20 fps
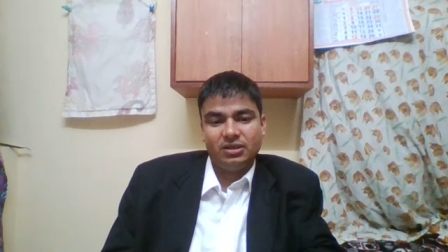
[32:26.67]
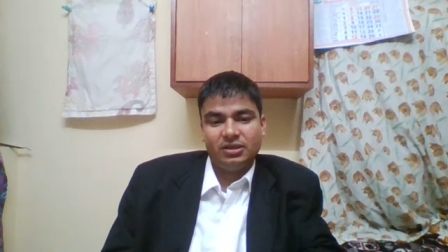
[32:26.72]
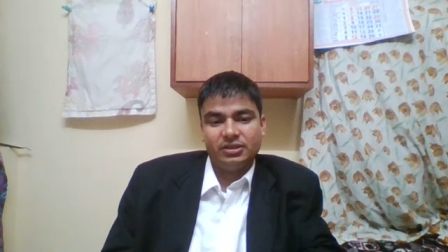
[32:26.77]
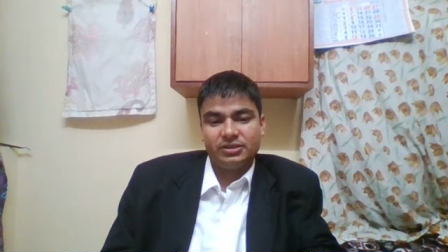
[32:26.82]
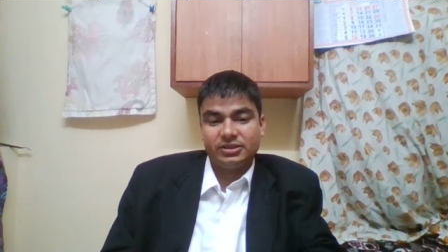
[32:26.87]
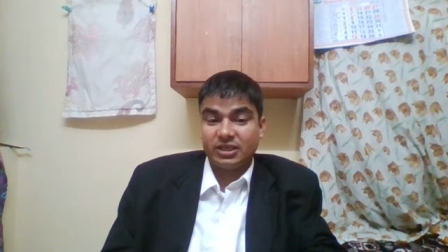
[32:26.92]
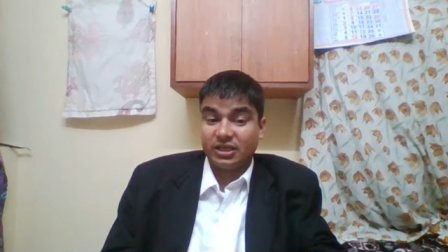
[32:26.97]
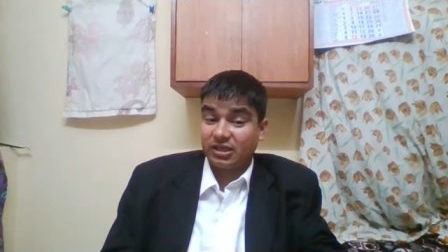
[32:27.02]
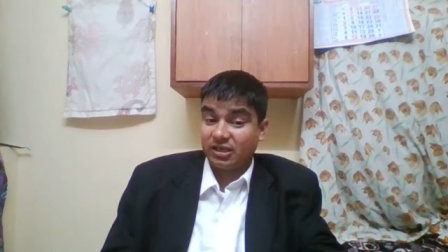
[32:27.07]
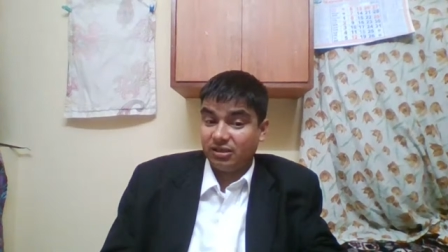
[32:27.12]

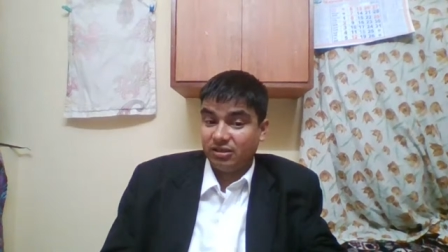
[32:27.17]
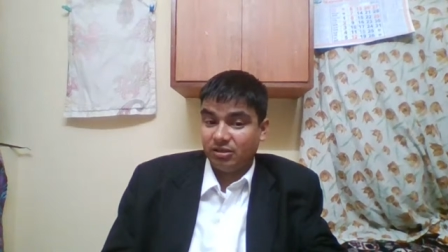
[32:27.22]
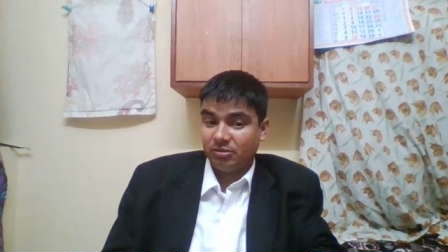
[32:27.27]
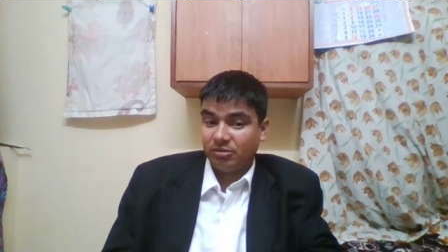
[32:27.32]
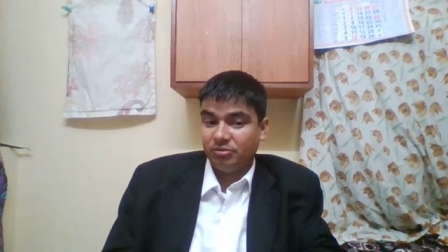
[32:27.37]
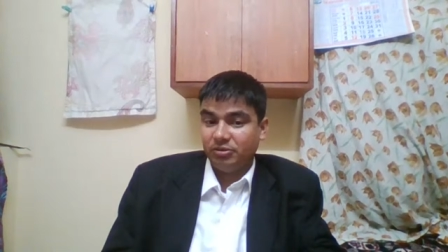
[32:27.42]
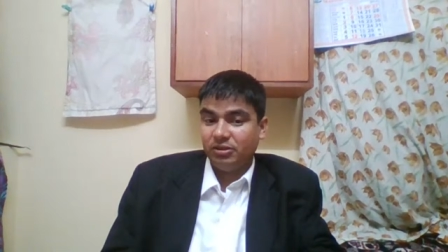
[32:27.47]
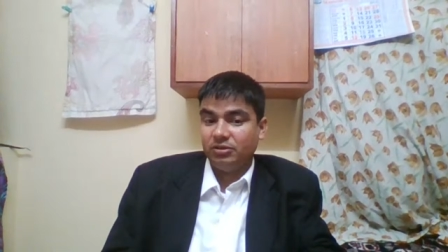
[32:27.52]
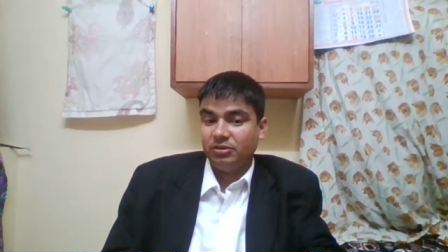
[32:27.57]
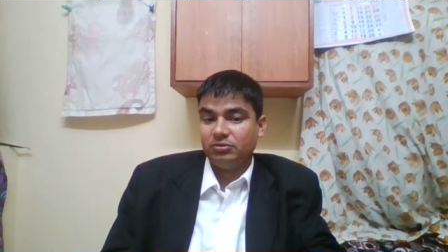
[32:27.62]
second
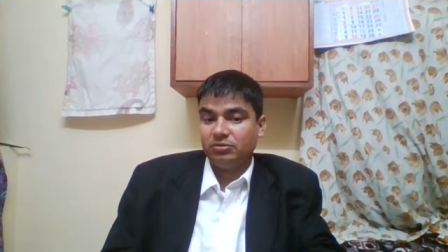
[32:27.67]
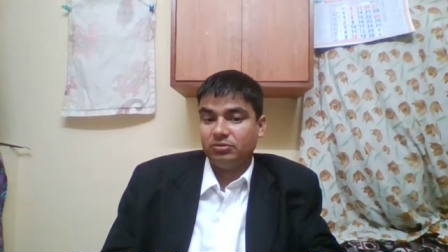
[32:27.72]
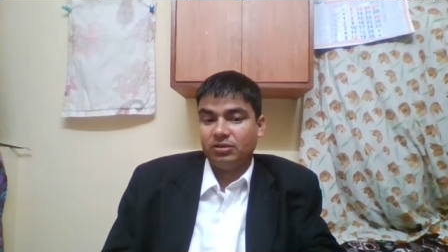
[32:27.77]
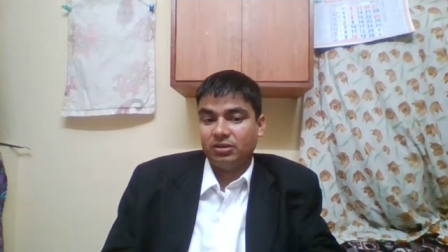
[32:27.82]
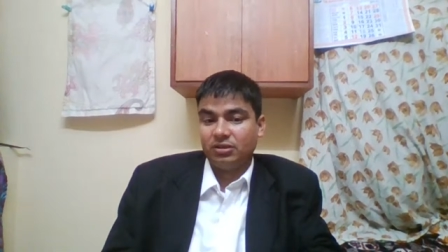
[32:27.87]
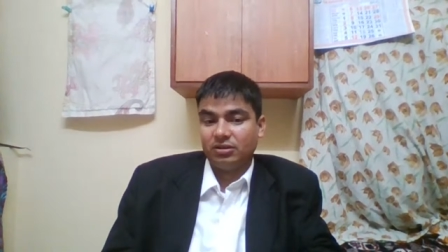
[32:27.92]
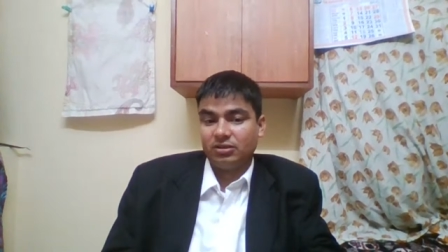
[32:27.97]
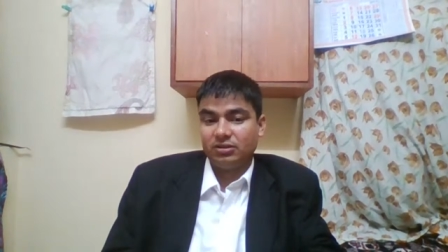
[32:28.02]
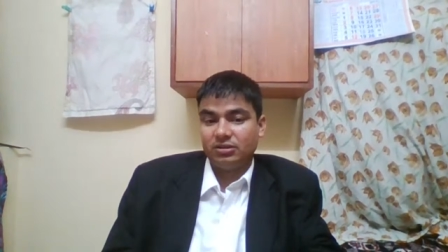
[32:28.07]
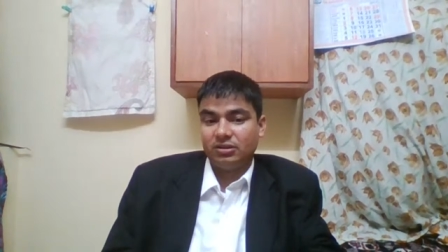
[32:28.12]
appeal to
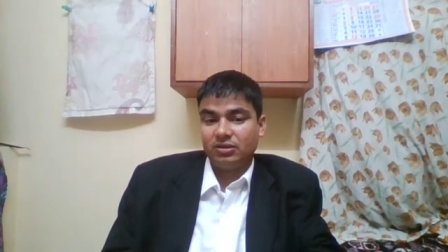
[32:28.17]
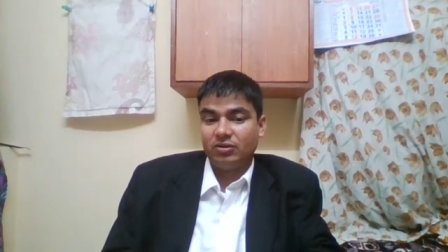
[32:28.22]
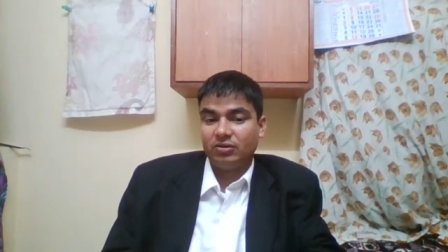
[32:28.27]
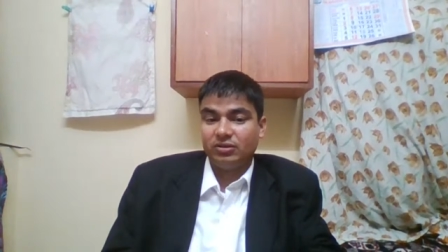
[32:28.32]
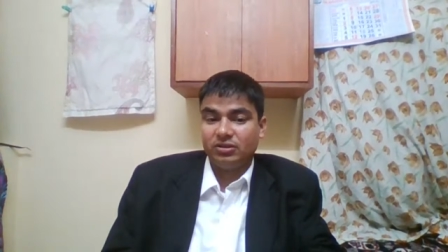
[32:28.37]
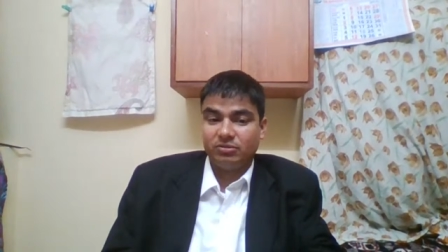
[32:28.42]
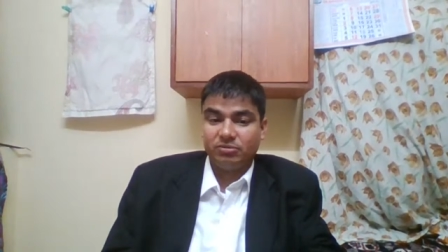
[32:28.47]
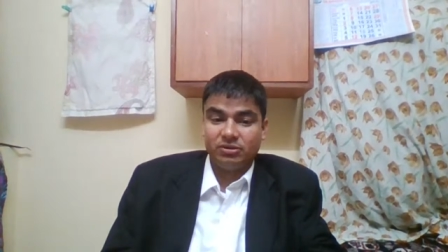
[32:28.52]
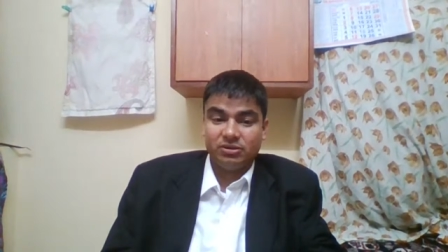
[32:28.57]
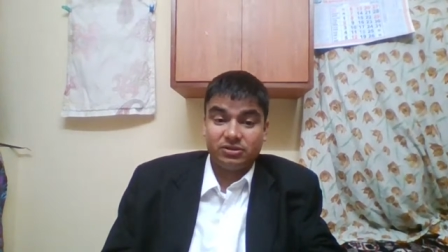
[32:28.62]
the
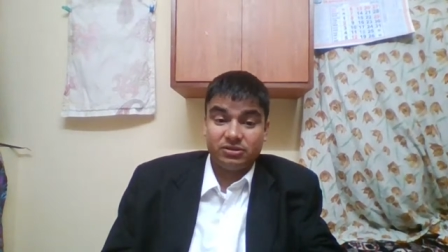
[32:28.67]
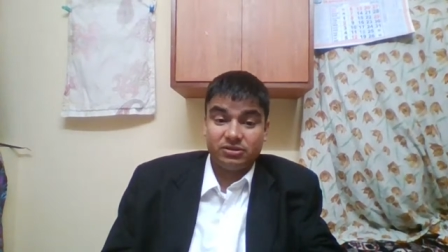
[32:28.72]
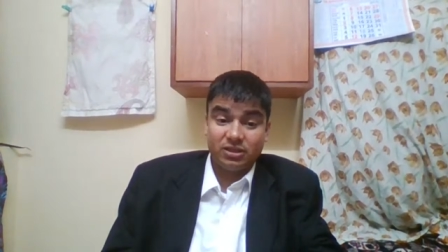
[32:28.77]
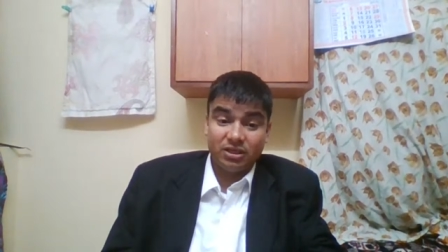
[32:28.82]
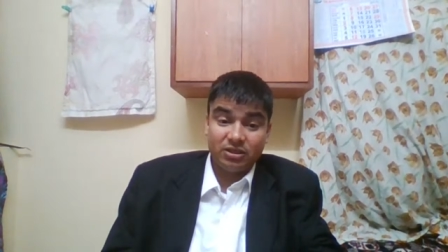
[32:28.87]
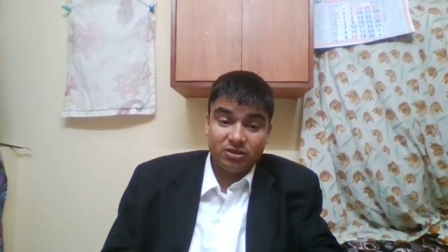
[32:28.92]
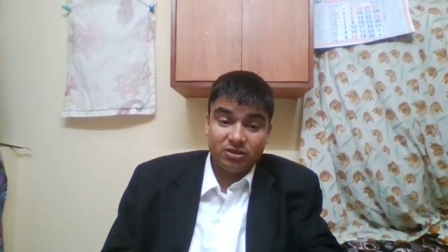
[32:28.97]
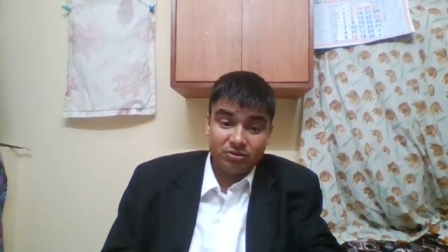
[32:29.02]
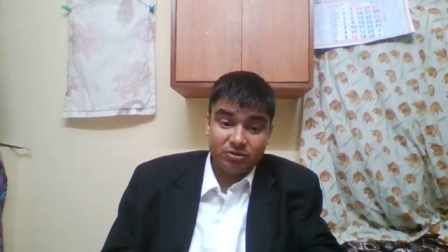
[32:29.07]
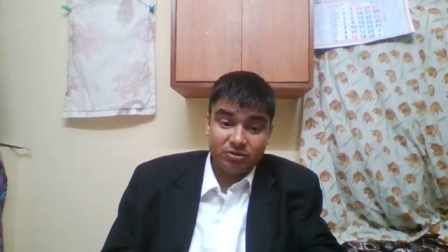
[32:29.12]
Honorable
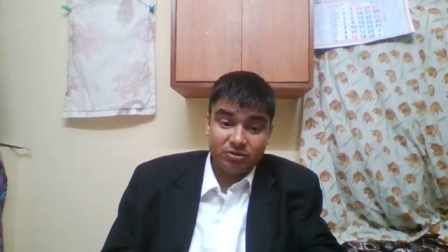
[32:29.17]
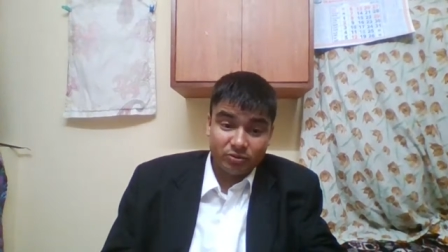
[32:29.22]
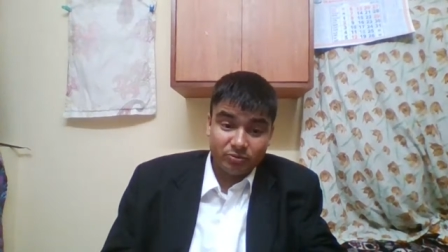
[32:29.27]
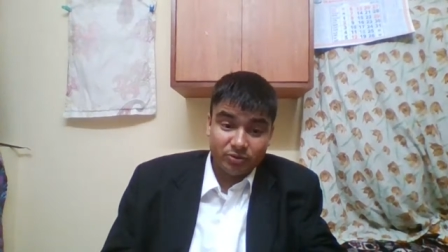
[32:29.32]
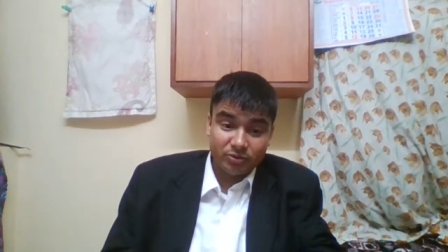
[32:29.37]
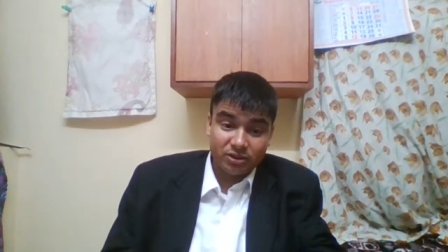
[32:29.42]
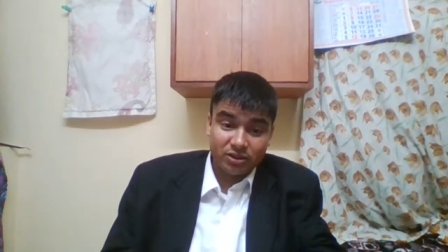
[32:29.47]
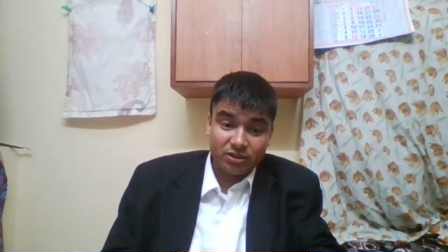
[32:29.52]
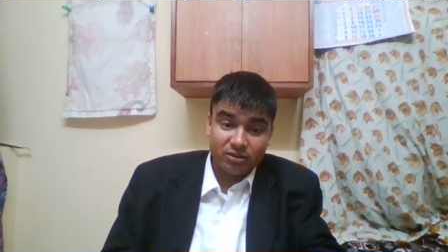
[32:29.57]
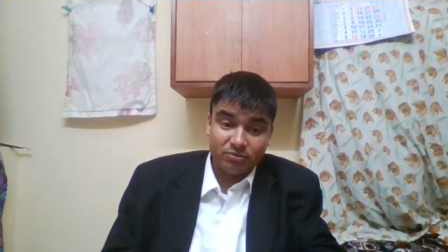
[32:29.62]
Central
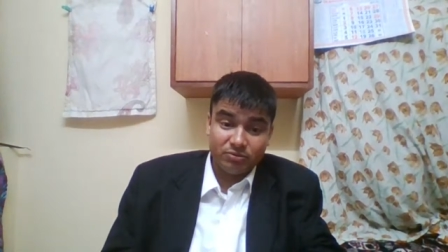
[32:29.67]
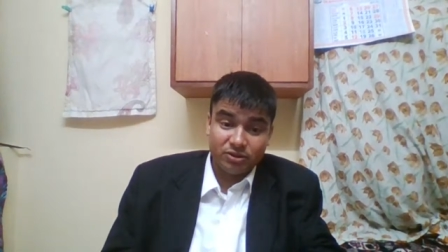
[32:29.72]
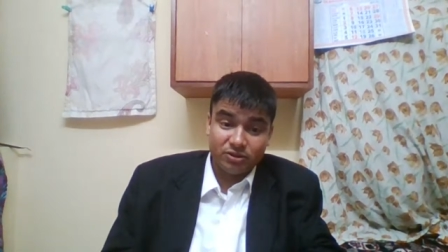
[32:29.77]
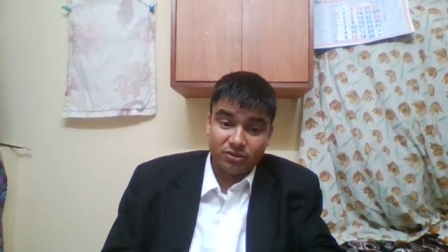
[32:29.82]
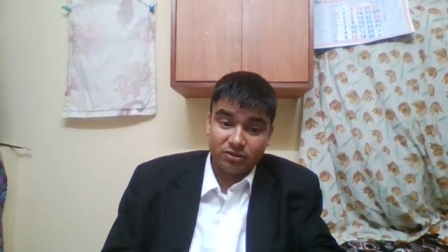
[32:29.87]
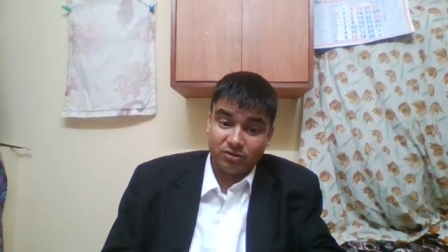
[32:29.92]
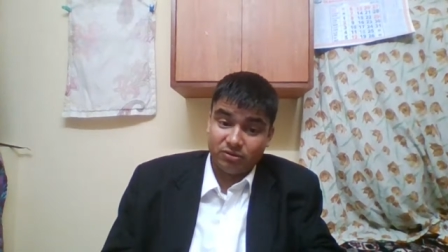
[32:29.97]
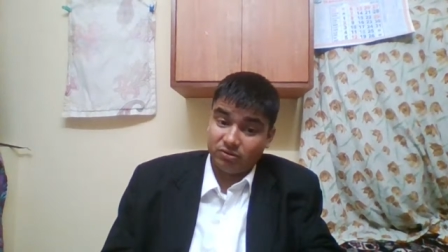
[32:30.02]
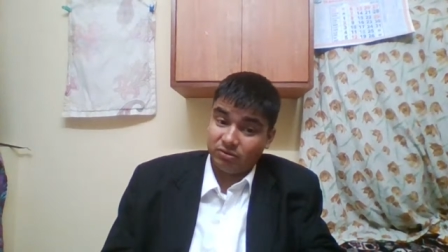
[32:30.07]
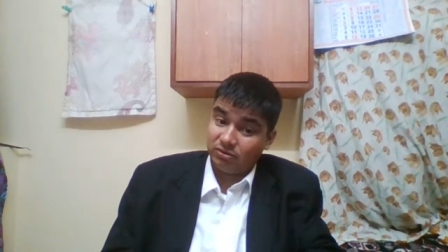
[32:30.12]
Information
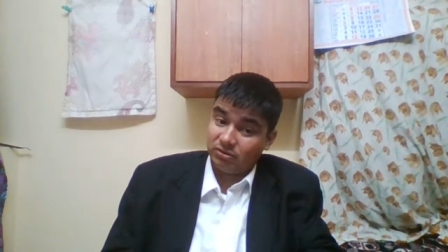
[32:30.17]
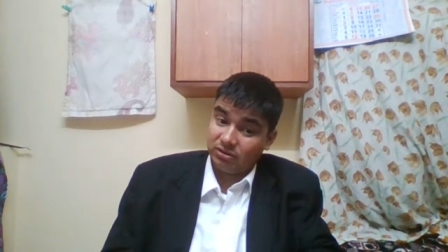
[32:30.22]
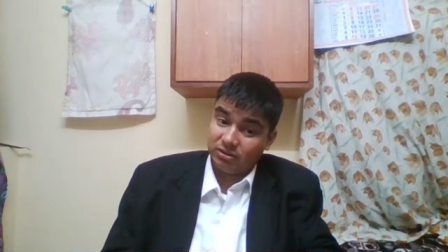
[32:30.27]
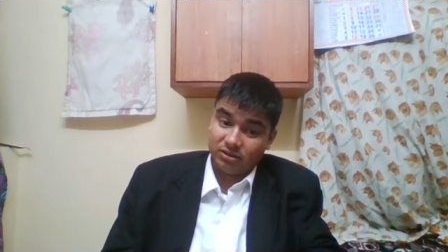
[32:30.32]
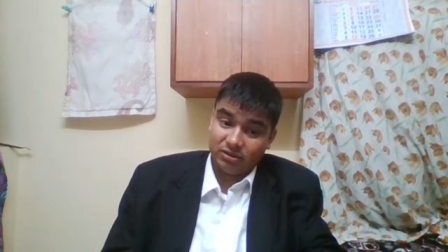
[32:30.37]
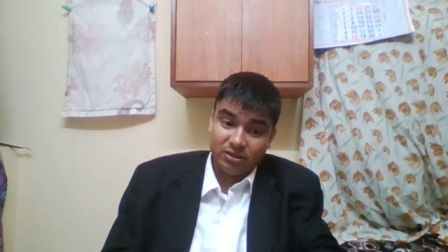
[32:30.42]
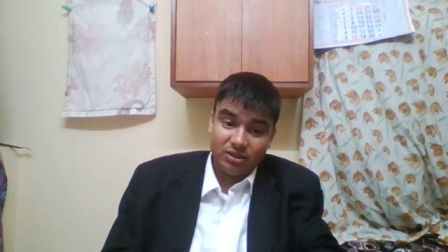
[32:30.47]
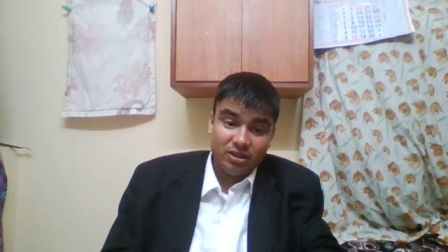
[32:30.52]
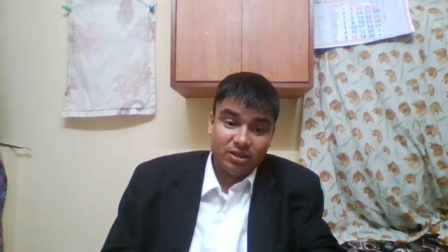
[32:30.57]
Commission or the